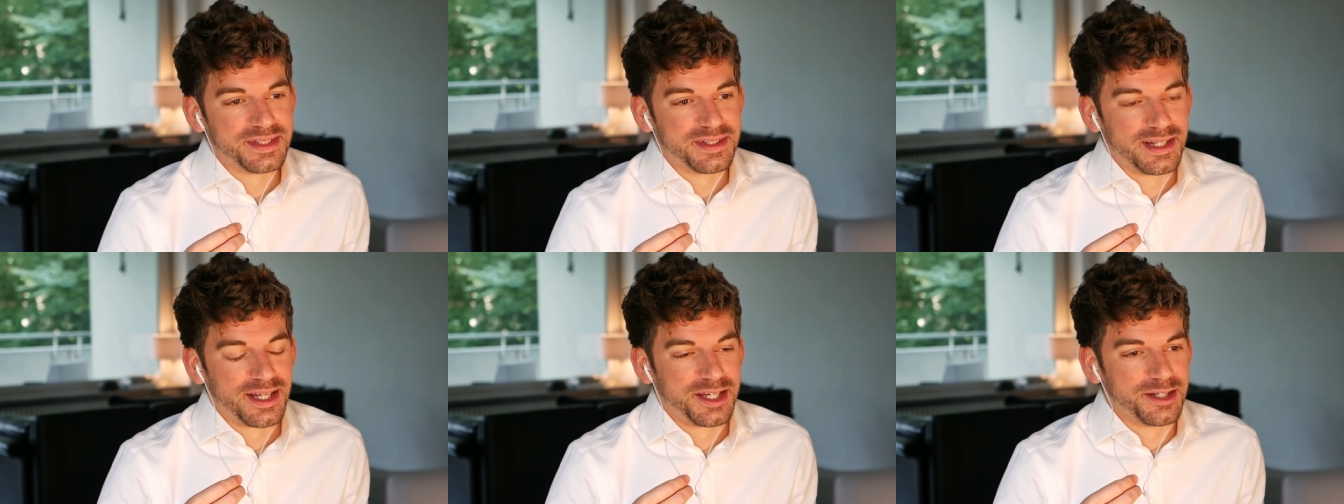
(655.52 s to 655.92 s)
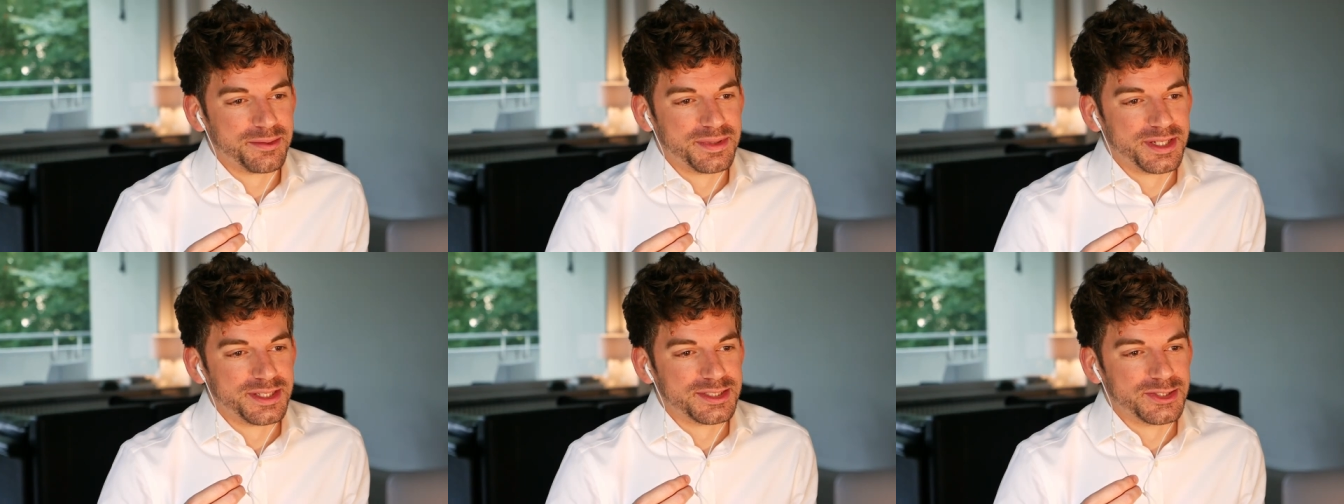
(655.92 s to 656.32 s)
the
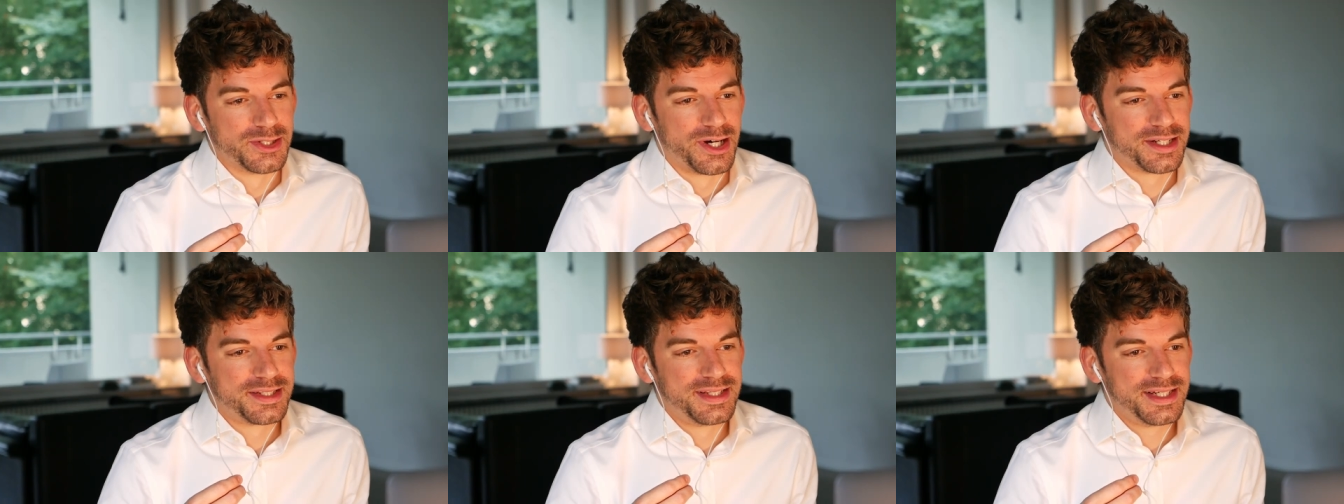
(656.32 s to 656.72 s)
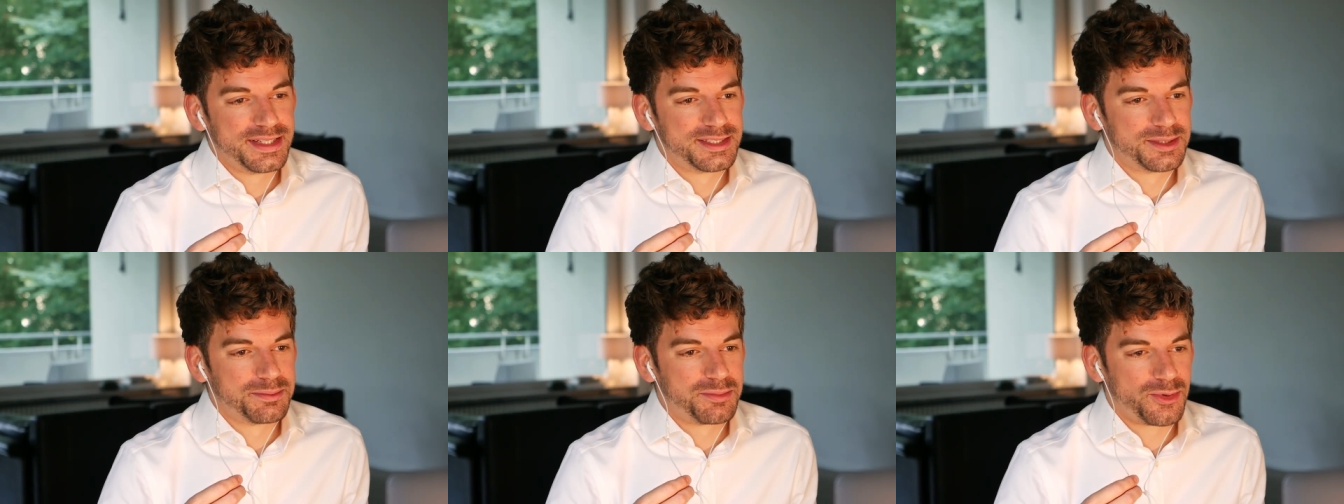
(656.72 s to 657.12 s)
lineup that is not
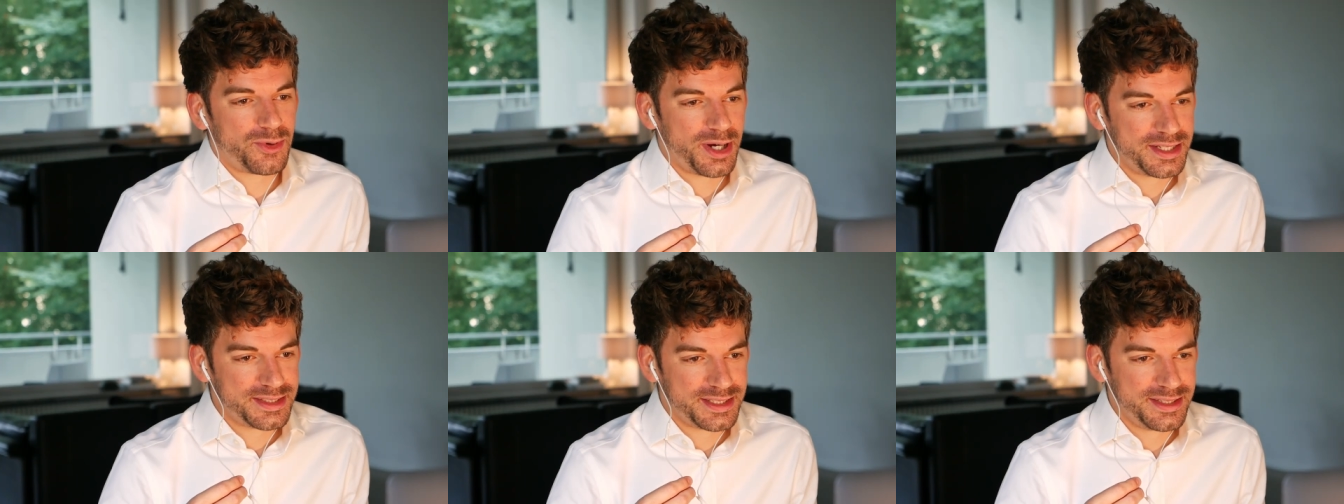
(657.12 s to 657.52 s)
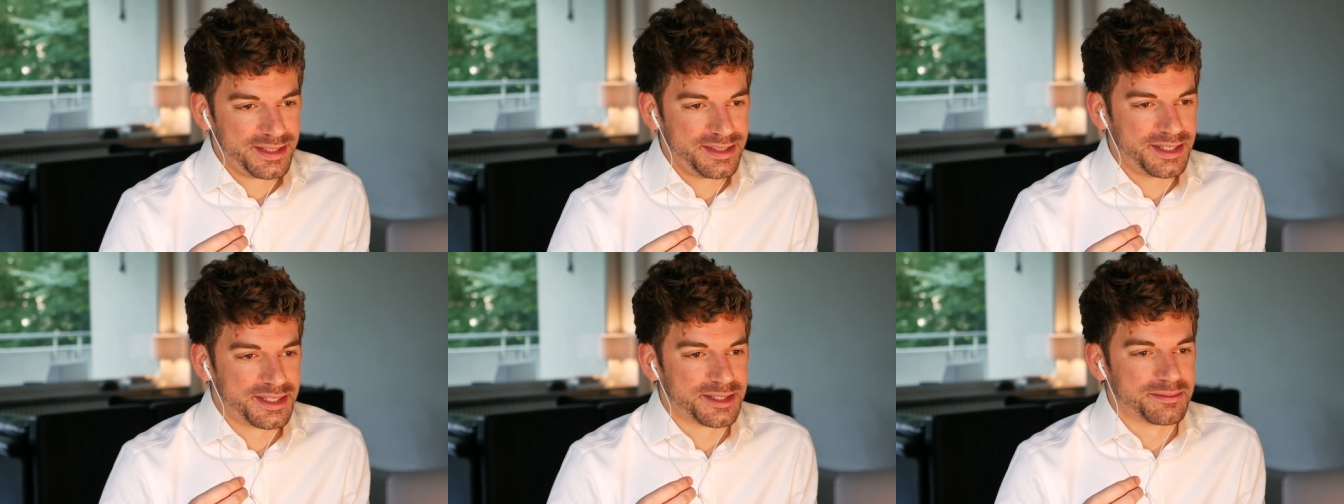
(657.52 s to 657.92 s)
that
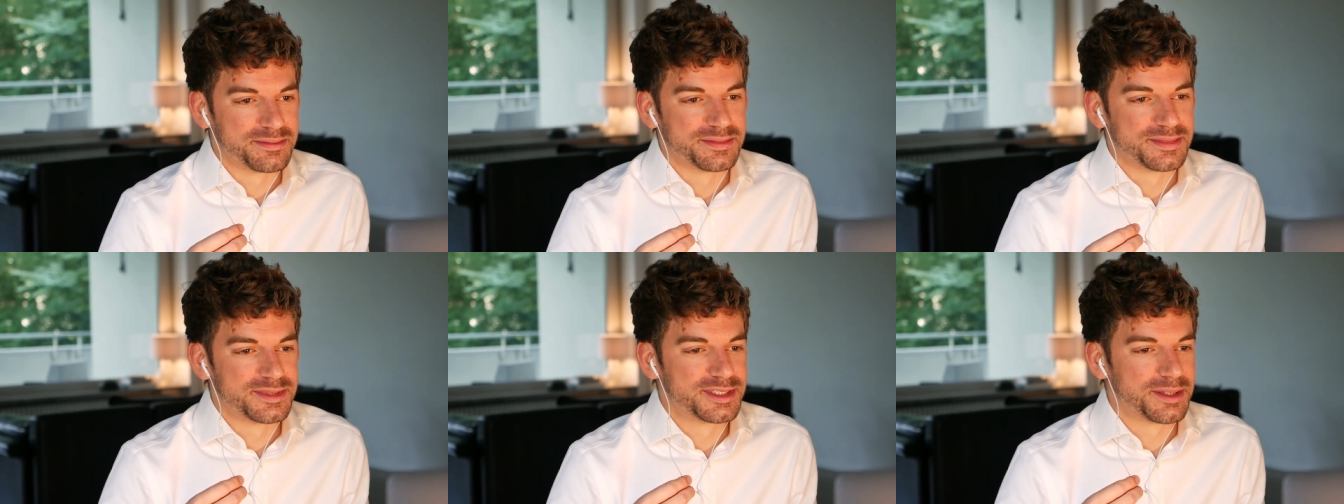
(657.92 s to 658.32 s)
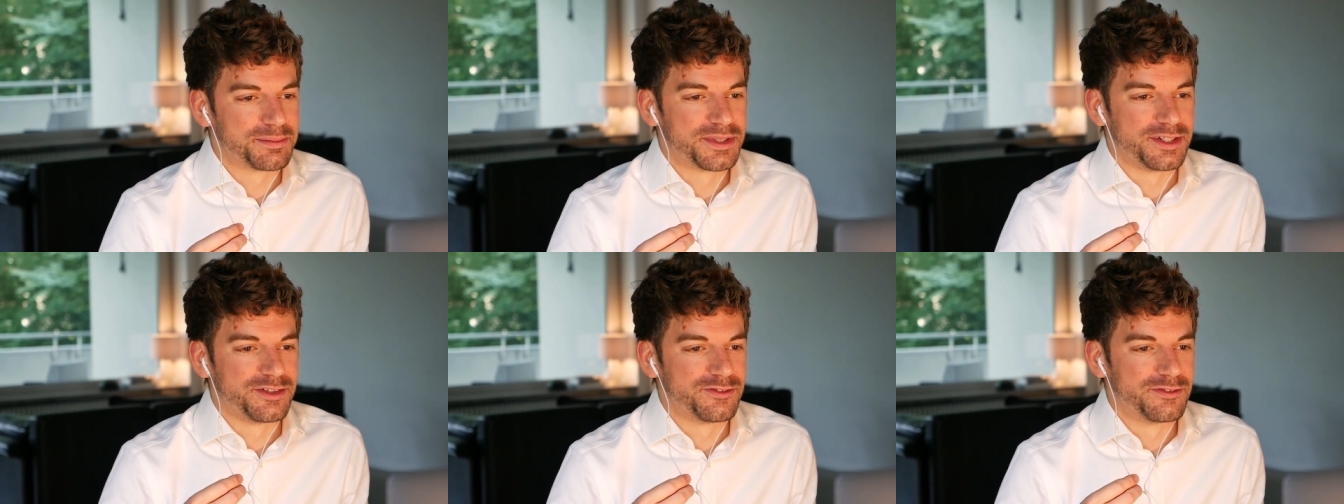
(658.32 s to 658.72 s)
surprising. Um,
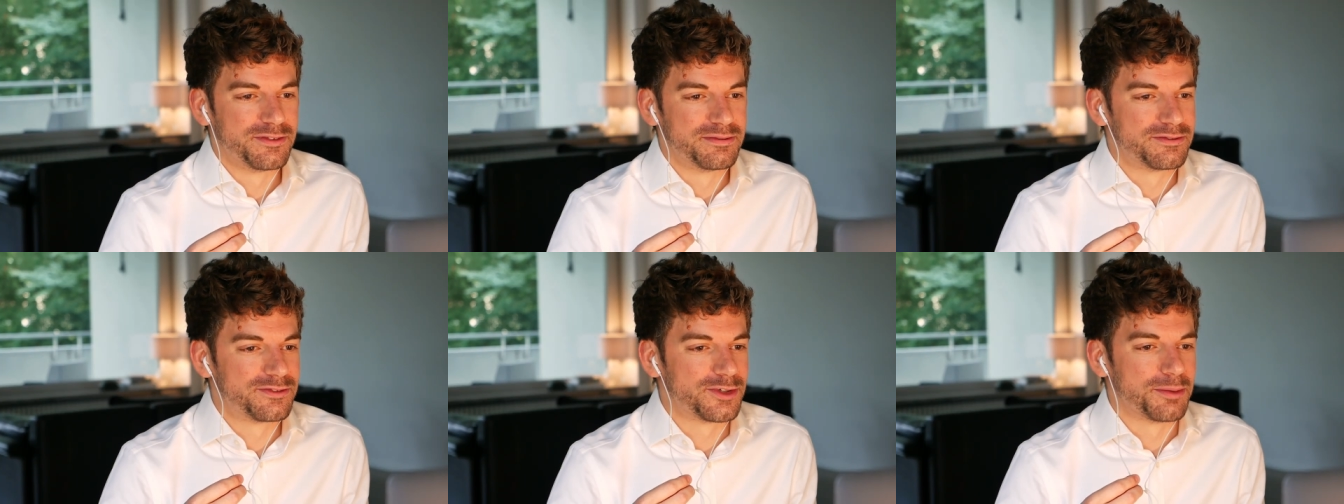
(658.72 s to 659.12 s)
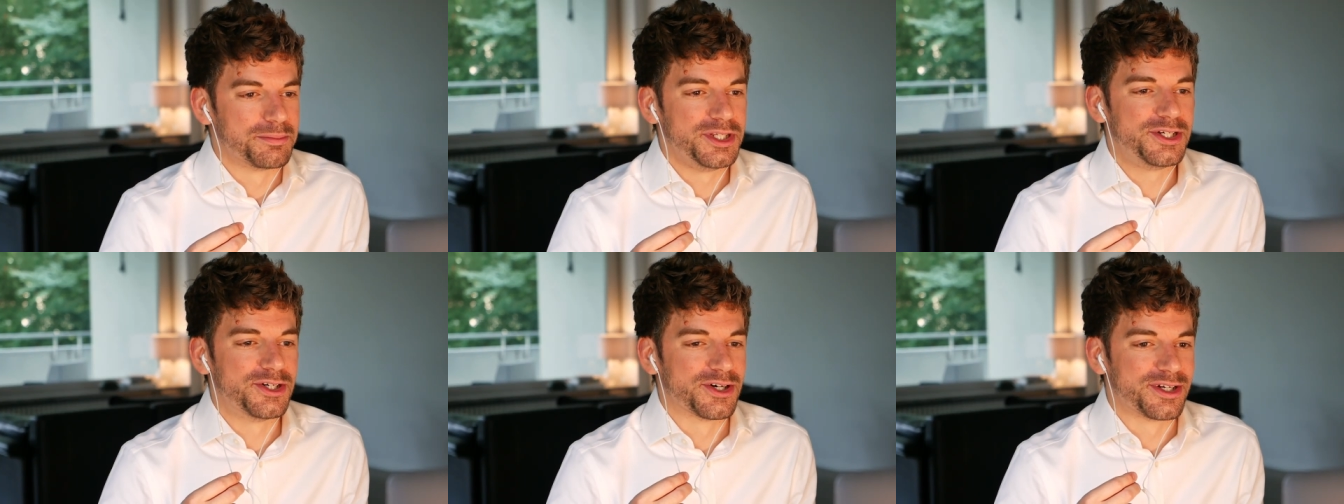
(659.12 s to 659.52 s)
something from
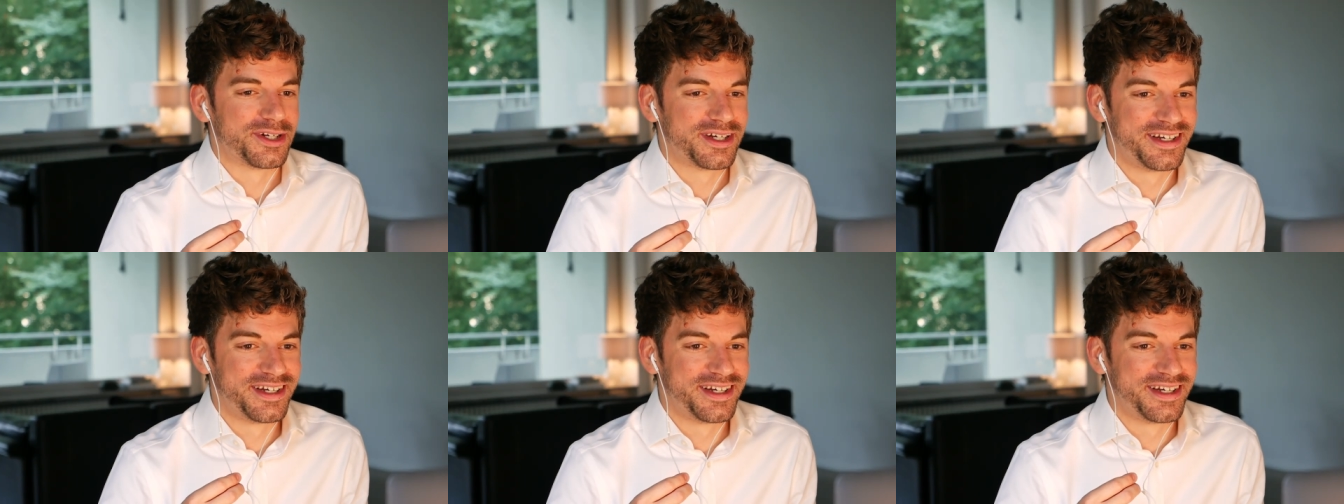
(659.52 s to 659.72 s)
Nikon.